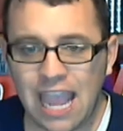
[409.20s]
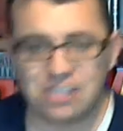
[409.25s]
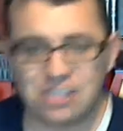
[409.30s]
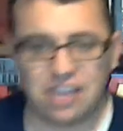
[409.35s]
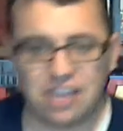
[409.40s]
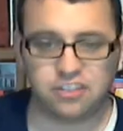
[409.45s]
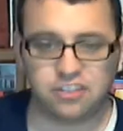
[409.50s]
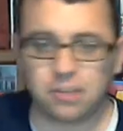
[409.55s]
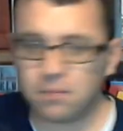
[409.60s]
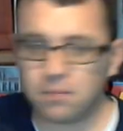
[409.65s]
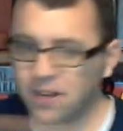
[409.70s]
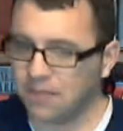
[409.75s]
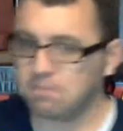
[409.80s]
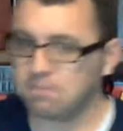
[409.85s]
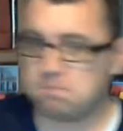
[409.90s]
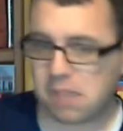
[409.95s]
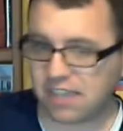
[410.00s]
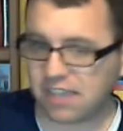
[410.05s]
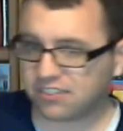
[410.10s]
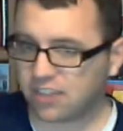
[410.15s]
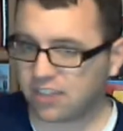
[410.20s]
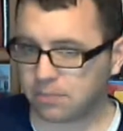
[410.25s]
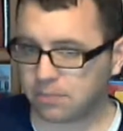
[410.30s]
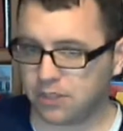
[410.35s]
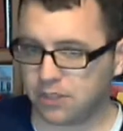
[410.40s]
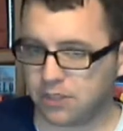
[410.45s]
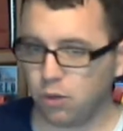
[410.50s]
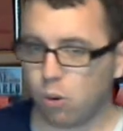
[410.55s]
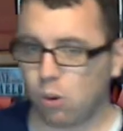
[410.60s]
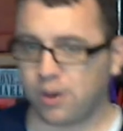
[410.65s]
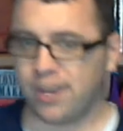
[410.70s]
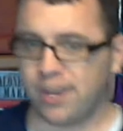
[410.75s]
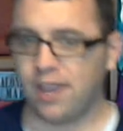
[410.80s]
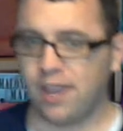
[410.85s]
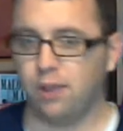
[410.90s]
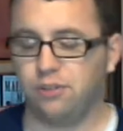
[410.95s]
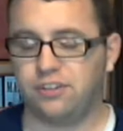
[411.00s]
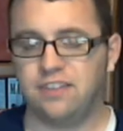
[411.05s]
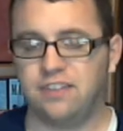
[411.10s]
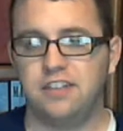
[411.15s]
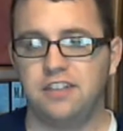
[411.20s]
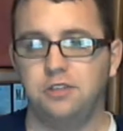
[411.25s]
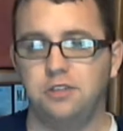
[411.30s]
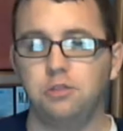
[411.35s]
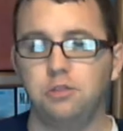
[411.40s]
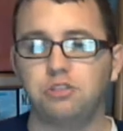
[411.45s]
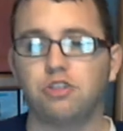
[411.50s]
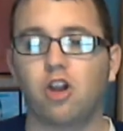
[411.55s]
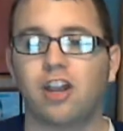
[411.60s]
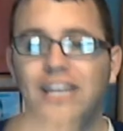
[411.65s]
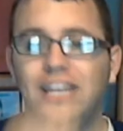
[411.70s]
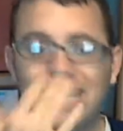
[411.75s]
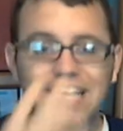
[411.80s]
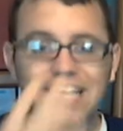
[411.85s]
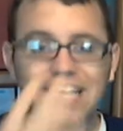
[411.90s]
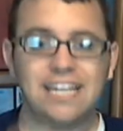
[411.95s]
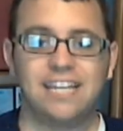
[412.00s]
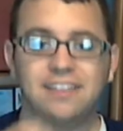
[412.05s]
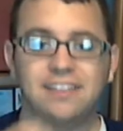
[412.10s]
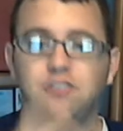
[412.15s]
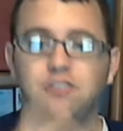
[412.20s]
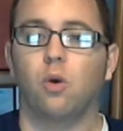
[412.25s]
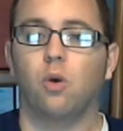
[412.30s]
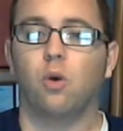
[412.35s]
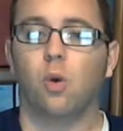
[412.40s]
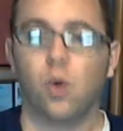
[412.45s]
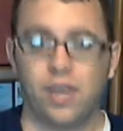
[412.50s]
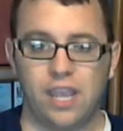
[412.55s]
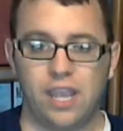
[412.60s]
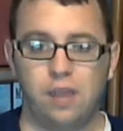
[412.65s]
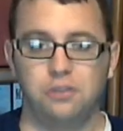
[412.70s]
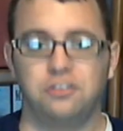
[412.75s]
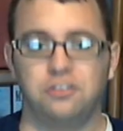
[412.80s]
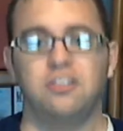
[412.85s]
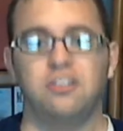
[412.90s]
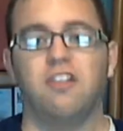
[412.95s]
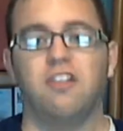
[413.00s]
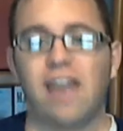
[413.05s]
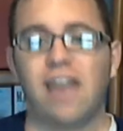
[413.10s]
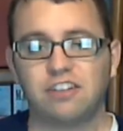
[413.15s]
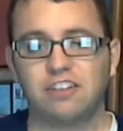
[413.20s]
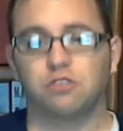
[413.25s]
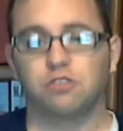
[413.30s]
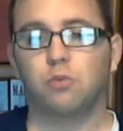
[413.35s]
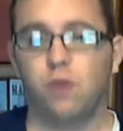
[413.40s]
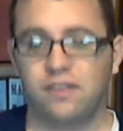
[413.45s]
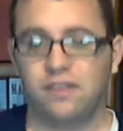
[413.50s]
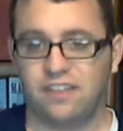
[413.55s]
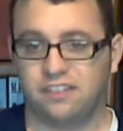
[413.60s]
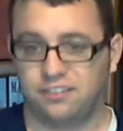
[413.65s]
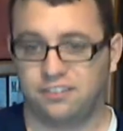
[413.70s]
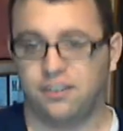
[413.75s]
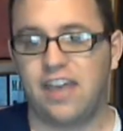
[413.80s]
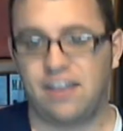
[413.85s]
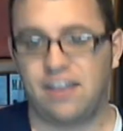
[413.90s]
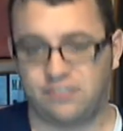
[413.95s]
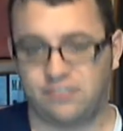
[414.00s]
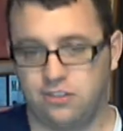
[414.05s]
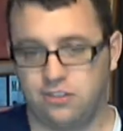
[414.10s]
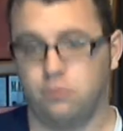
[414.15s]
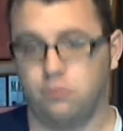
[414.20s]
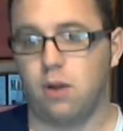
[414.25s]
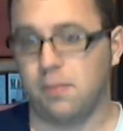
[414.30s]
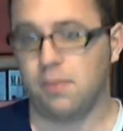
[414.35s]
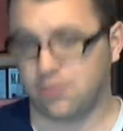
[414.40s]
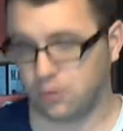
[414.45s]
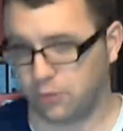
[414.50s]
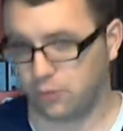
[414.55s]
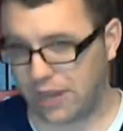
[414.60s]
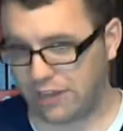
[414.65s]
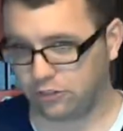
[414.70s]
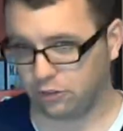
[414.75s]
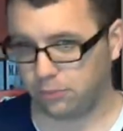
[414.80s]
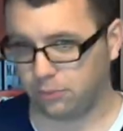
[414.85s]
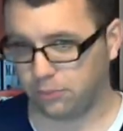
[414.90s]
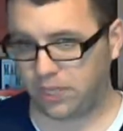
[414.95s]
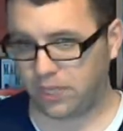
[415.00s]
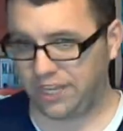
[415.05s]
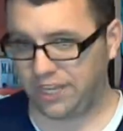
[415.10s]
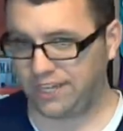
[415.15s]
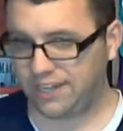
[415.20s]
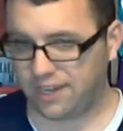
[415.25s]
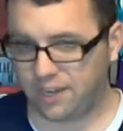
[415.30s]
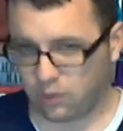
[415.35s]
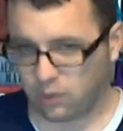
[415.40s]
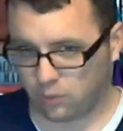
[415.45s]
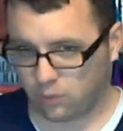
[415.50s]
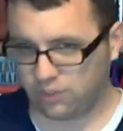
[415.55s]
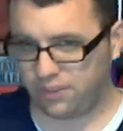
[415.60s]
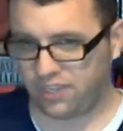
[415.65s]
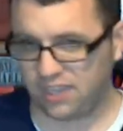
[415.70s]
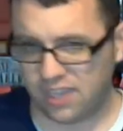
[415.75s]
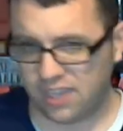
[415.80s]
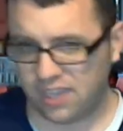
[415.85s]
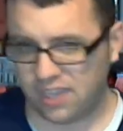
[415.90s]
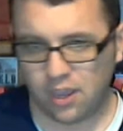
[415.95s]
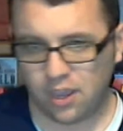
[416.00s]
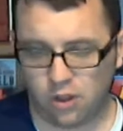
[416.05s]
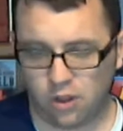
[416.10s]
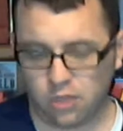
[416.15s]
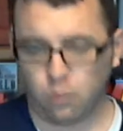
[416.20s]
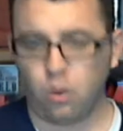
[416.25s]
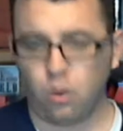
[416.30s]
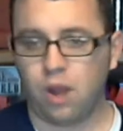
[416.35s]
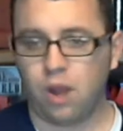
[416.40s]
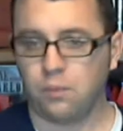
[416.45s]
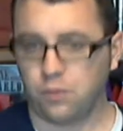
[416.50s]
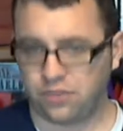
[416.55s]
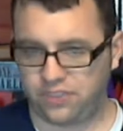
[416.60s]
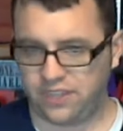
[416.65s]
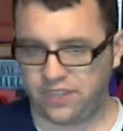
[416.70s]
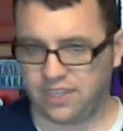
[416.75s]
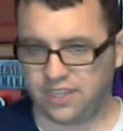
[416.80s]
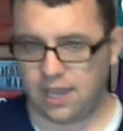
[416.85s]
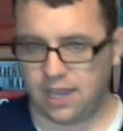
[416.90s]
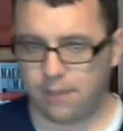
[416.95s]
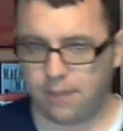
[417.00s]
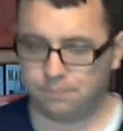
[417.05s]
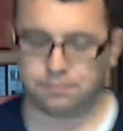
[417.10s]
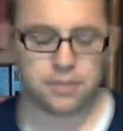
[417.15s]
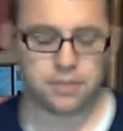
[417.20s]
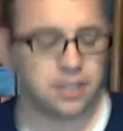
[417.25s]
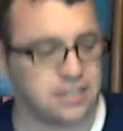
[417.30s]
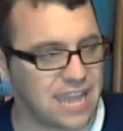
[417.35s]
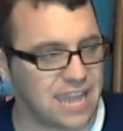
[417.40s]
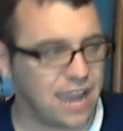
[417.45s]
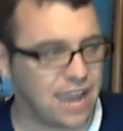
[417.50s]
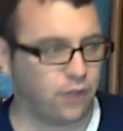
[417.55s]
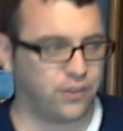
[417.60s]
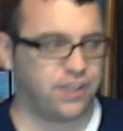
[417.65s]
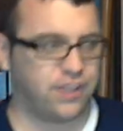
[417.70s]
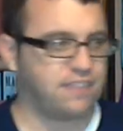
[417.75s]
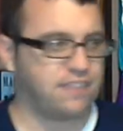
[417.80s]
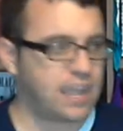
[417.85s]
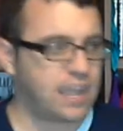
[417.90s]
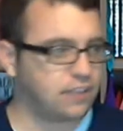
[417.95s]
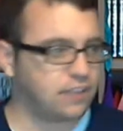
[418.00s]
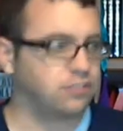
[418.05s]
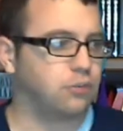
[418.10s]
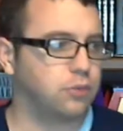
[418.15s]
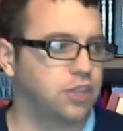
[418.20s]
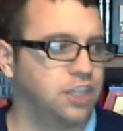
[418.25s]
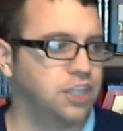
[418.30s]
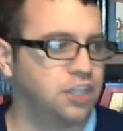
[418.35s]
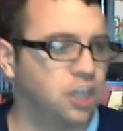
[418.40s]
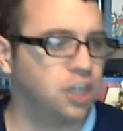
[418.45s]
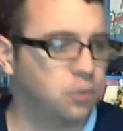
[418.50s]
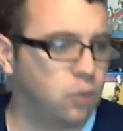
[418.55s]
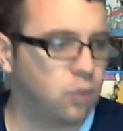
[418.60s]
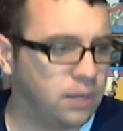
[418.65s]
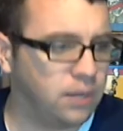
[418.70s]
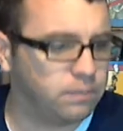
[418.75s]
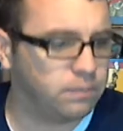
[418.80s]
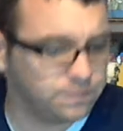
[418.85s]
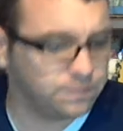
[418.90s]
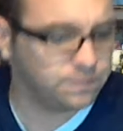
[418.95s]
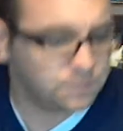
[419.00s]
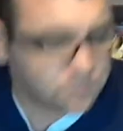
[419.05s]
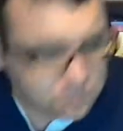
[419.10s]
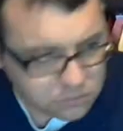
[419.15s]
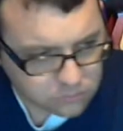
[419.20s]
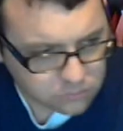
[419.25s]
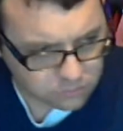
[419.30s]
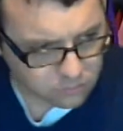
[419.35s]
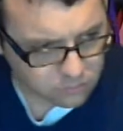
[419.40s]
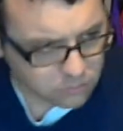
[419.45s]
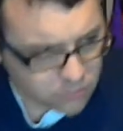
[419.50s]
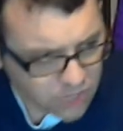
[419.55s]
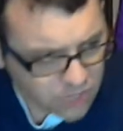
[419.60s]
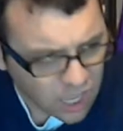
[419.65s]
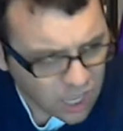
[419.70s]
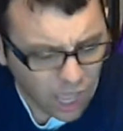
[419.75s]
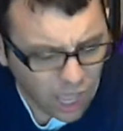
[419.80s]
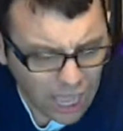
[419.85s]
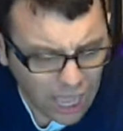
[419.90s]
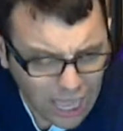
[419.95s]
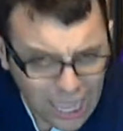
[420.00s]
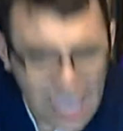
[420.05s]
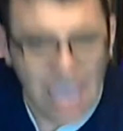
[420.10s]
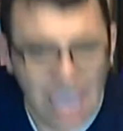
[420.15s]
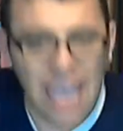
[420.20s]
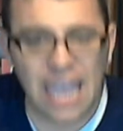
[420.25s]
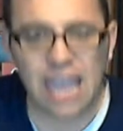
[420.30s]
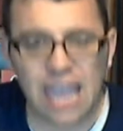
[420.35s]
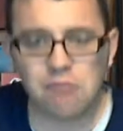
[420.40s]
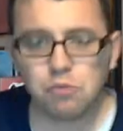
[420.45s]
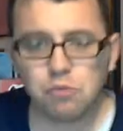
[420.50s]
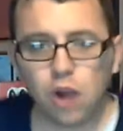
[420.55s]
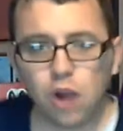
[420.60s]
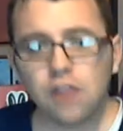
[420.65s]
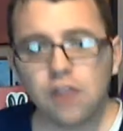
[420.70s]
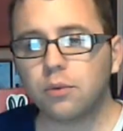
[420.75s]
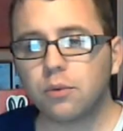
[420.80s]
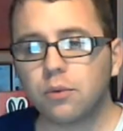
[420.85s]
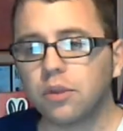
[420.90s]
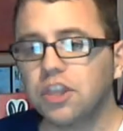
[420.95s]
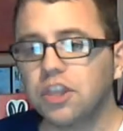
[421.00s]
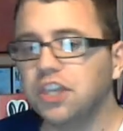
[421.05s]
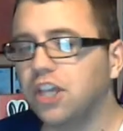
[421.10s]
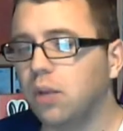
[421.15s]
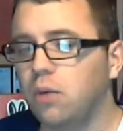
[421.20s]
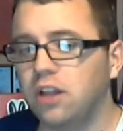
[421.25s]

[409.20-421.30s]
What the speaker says: and you have somebody mix up the Oreos, and then you start eating these Oreos, and the last one that's left is the one with the razor blade in it, or the one with the nail in it. That's a really good one. And one of the really